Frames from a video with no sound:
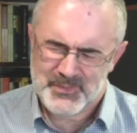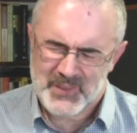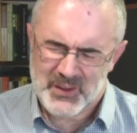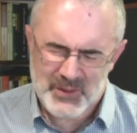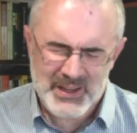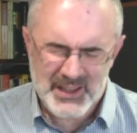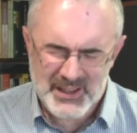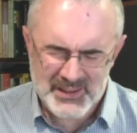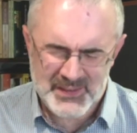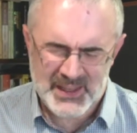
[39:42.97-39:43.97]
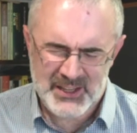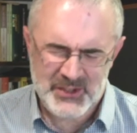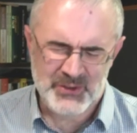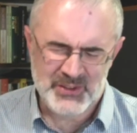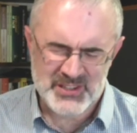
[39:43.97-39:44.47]
we thank
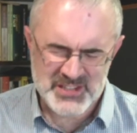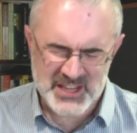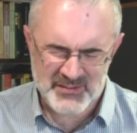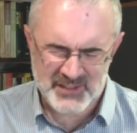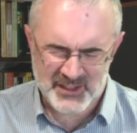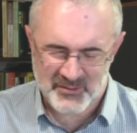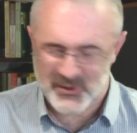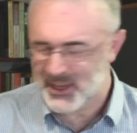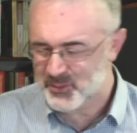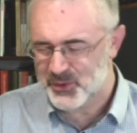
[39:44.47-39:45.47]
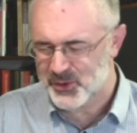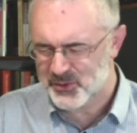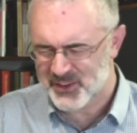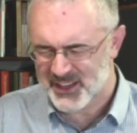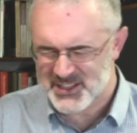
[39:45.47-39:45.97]
you this evening for that
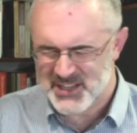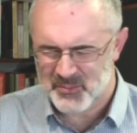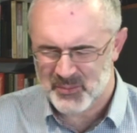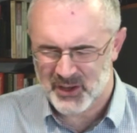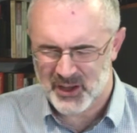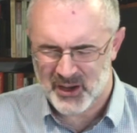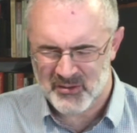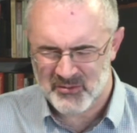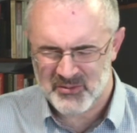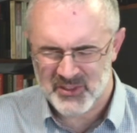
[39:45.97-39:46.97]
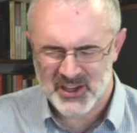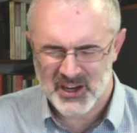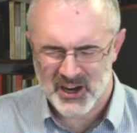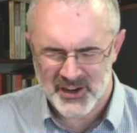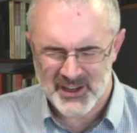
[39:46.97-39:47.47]
beautiful example of the
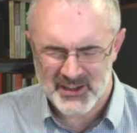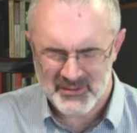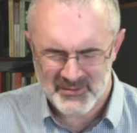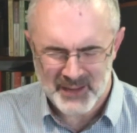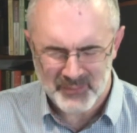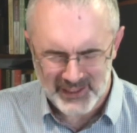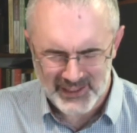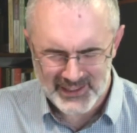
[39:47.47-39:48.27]
Cardie family.